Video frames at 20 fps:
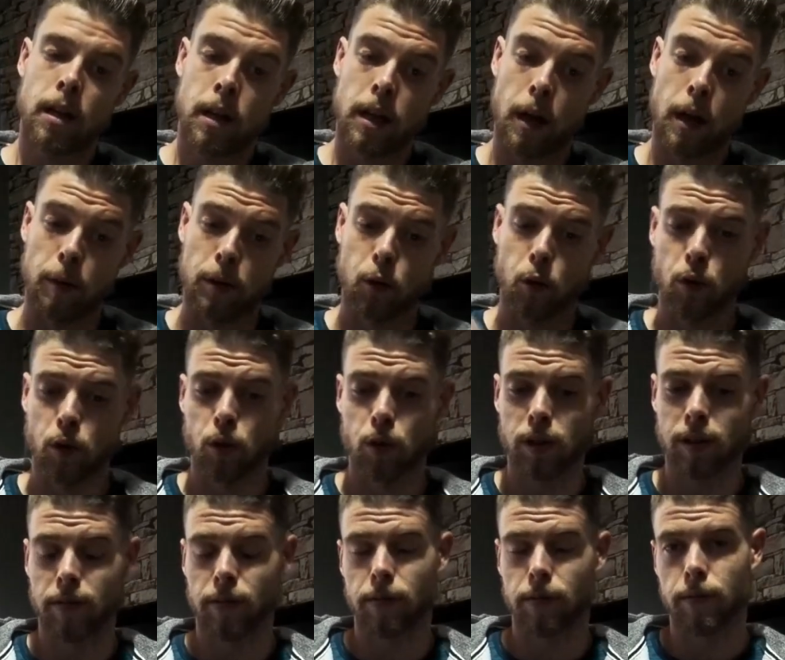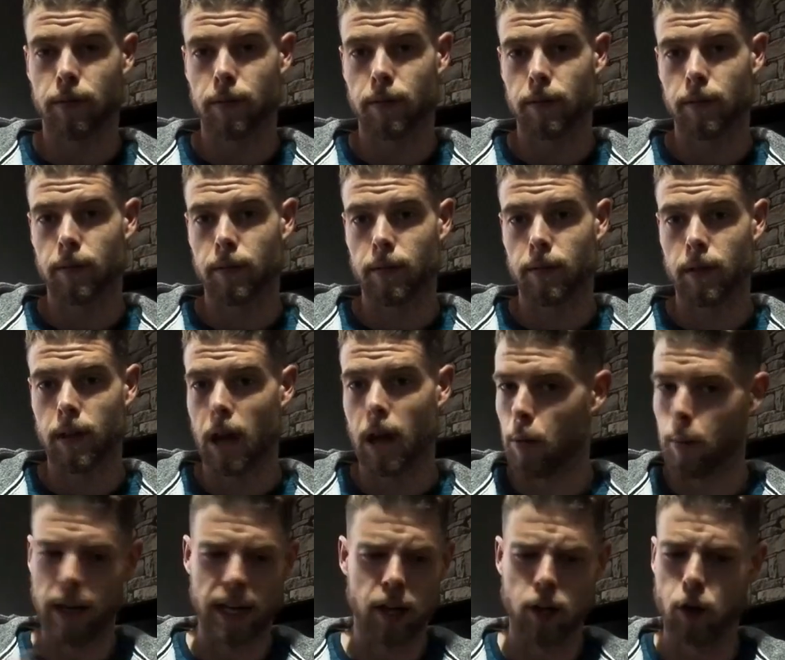Now, I don't know if how
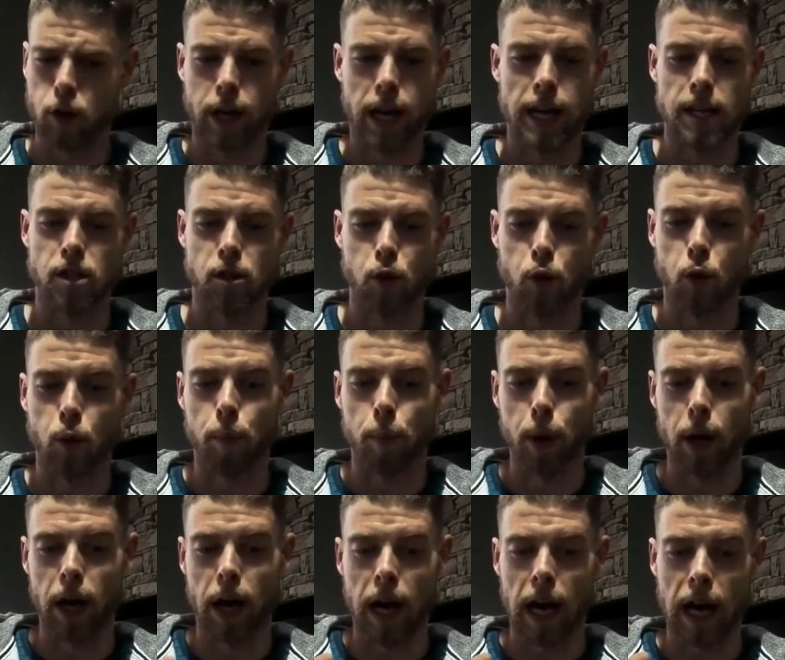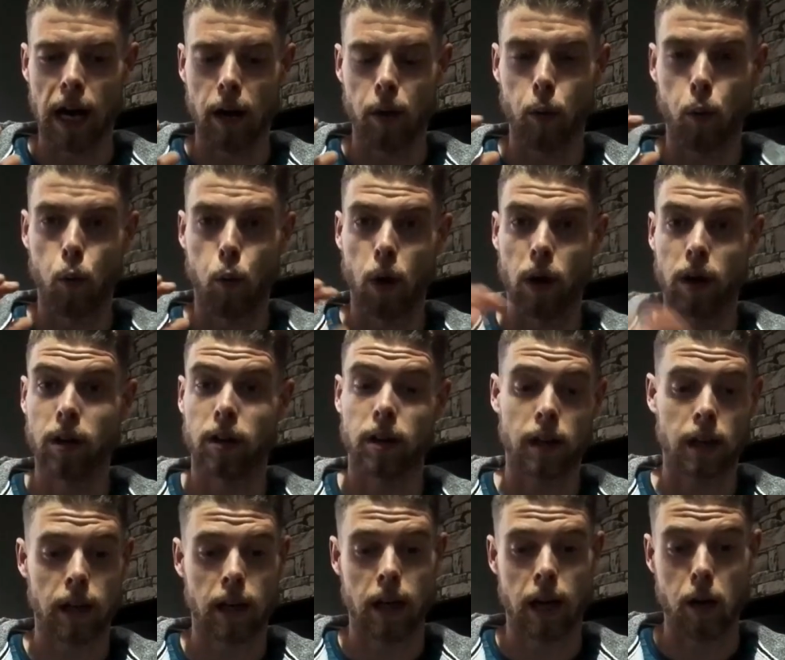many of you guys know, but I work
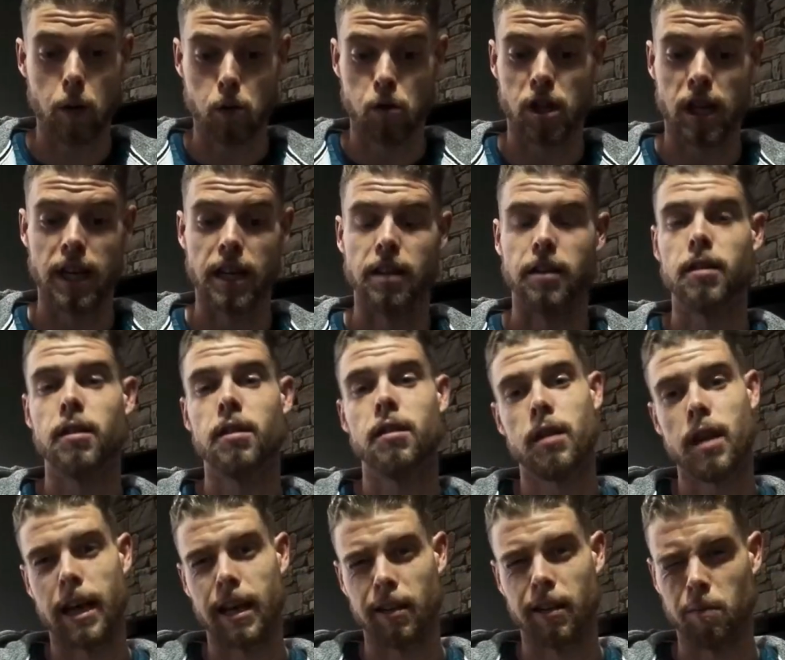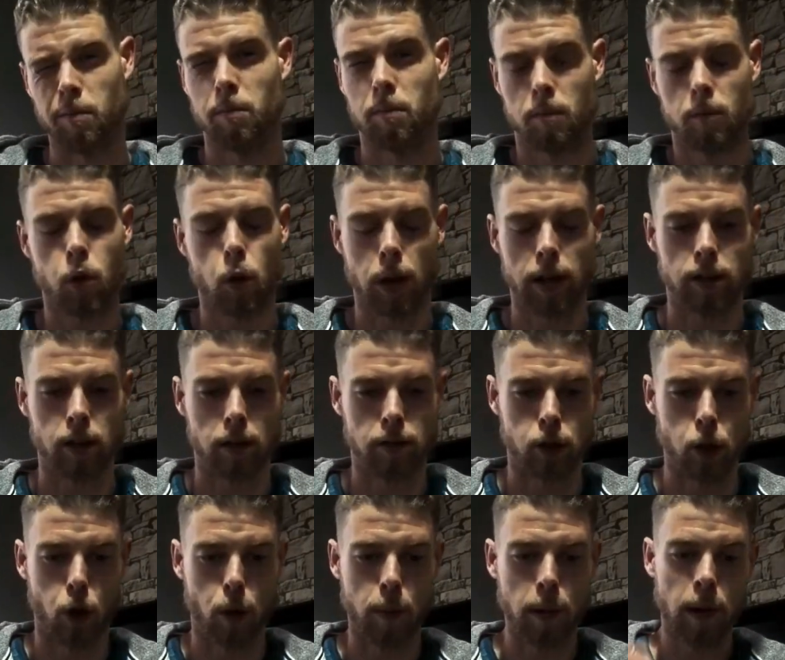outside in quite a tough
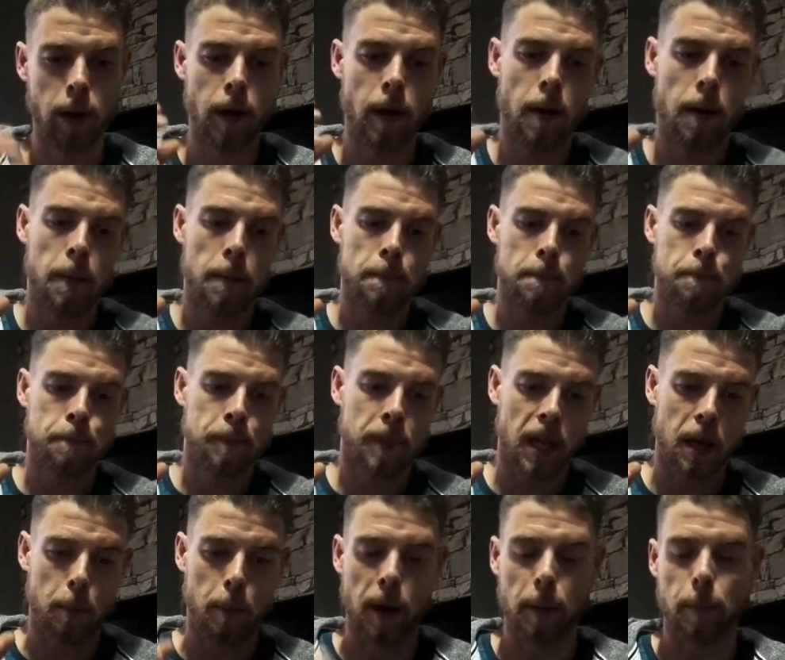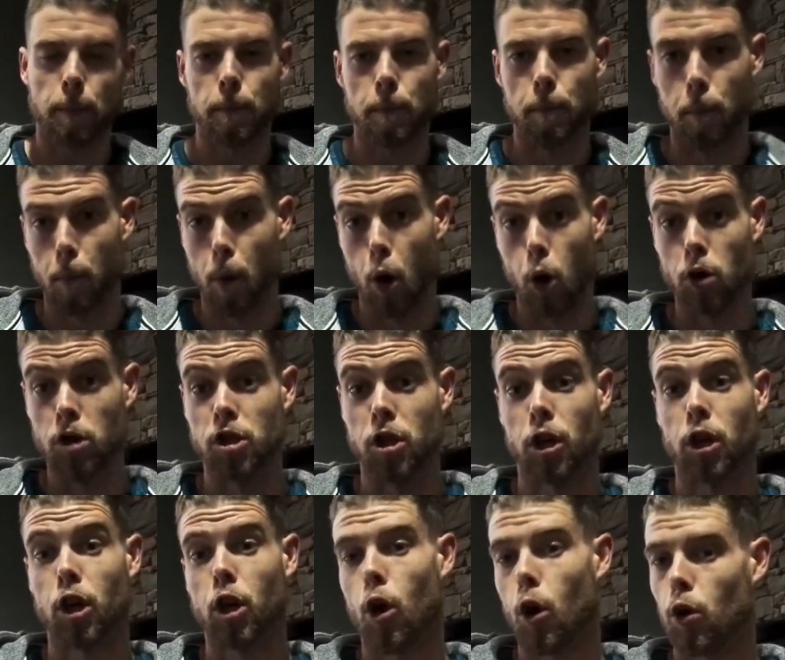job. My mods are
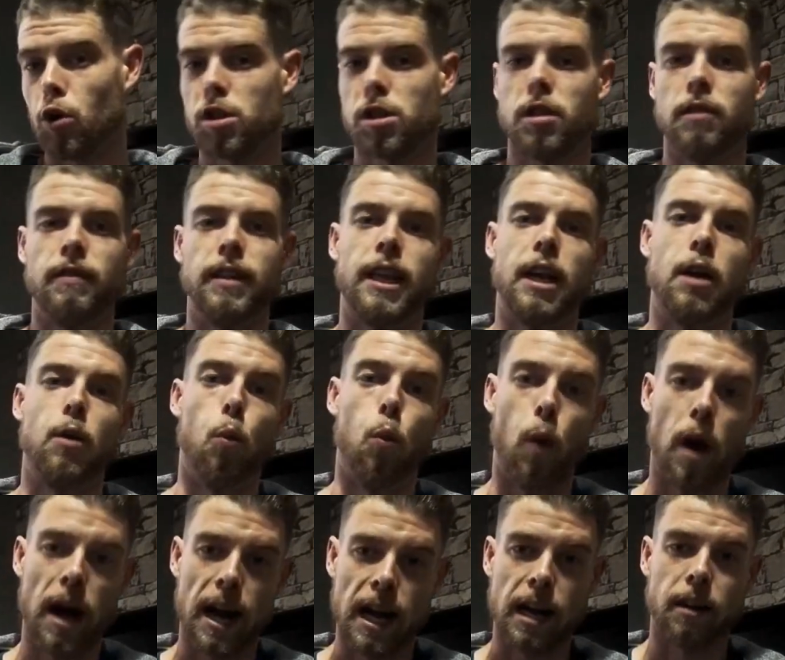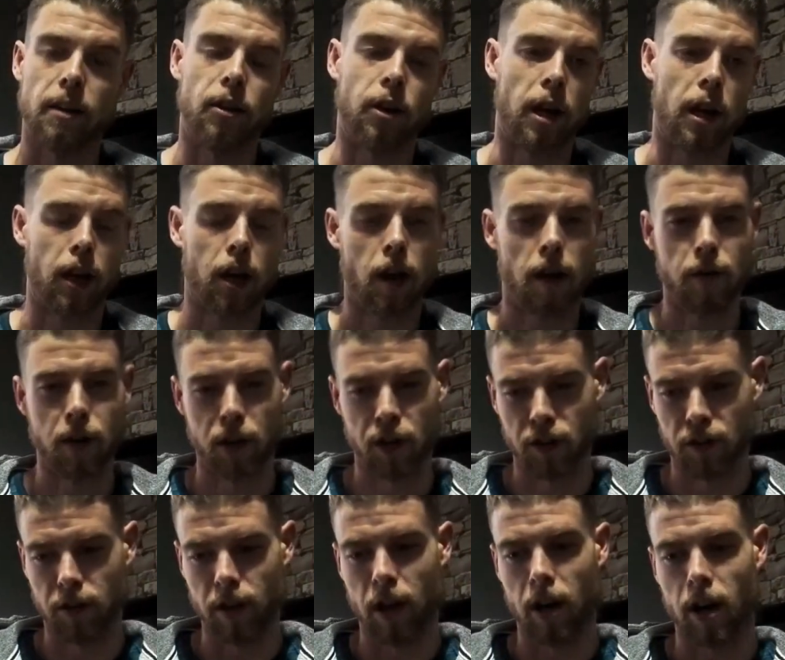constantly getting wet, they're getting covered in
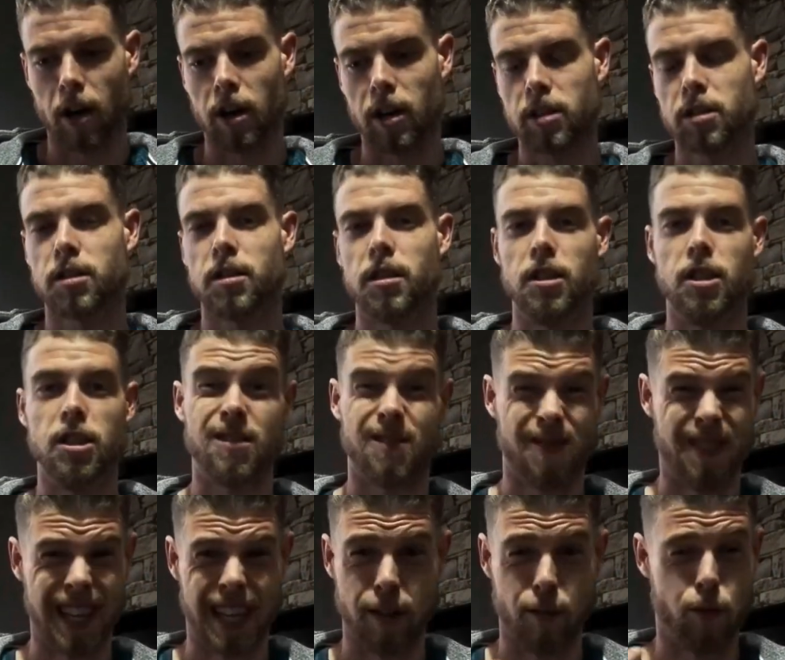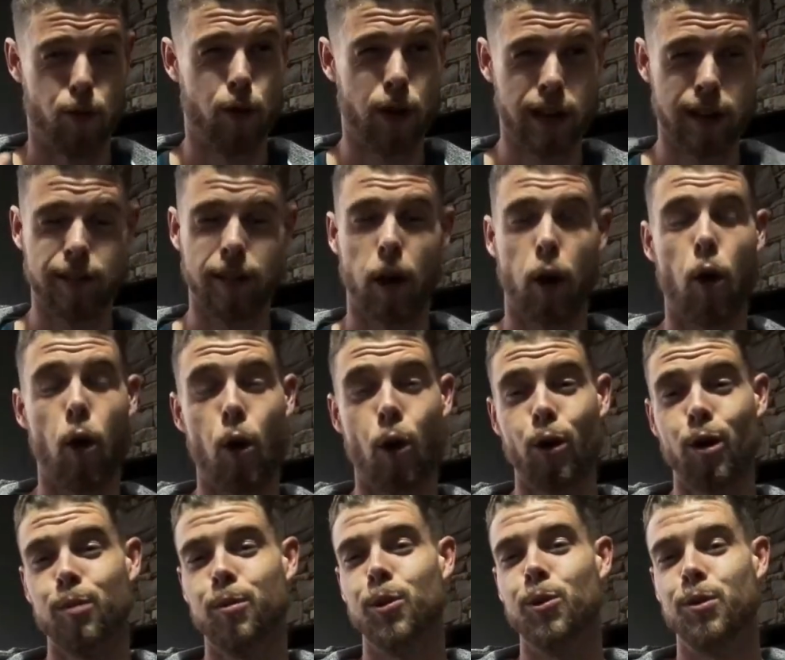dust, they get really
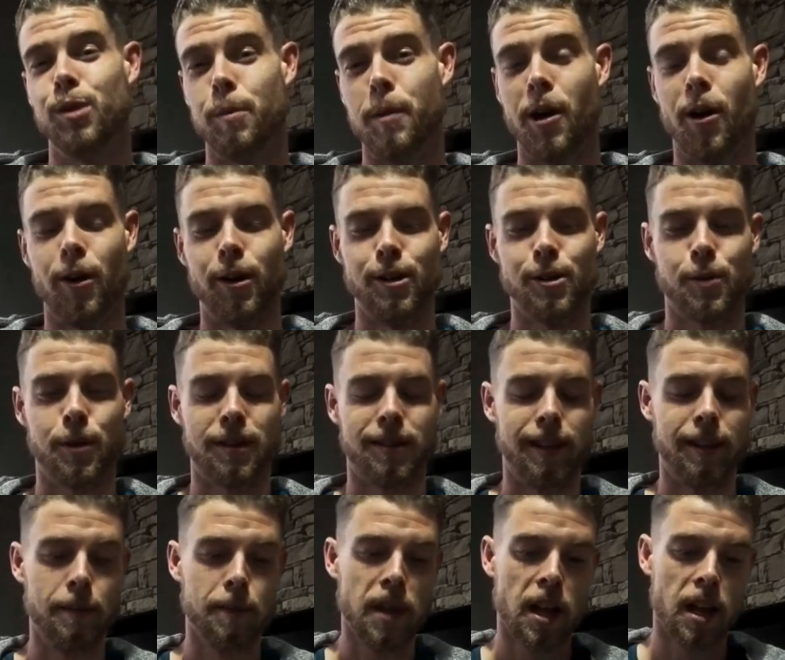horrible, to be honest with you.